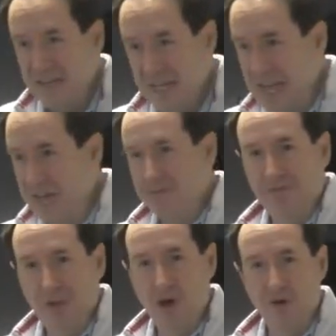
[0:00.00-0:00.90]
the
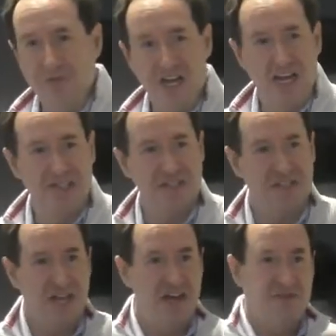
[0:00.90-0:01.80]
outflow of God's
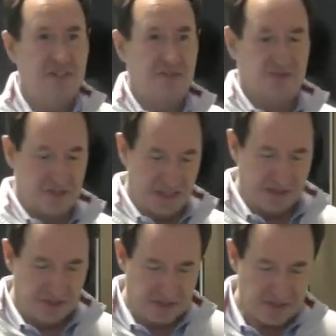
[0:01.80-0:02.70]
love and his
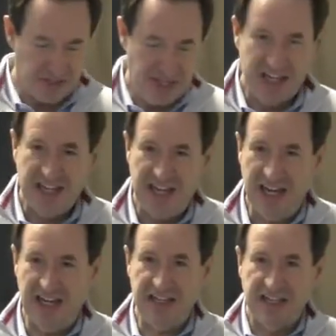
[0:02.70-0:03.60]
forgiveness.
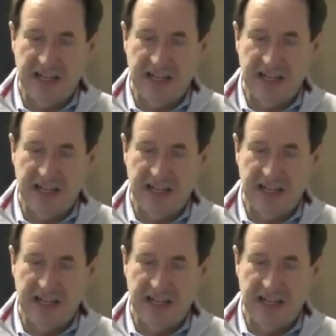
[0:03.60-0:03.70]
And